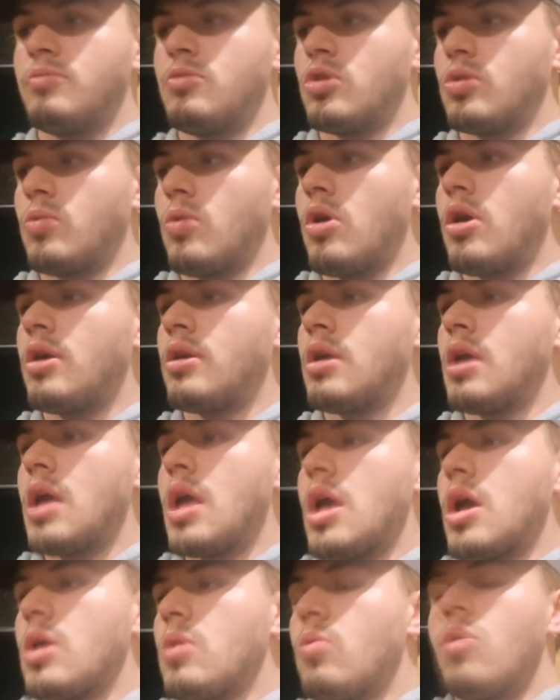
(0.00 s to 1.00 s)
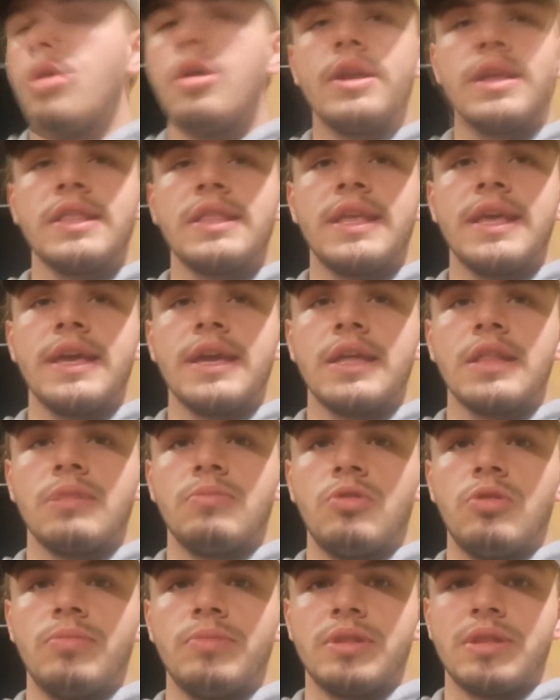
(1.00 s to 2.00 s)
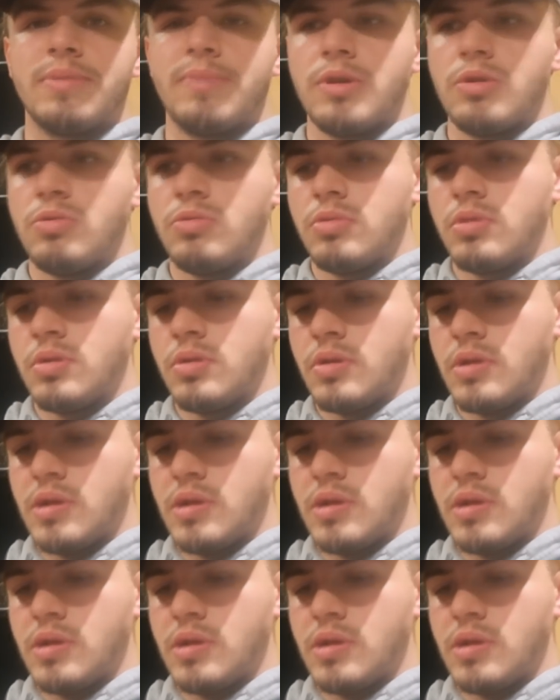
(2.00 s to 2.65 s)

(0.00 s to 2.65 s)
more water. Water intake at the moment's about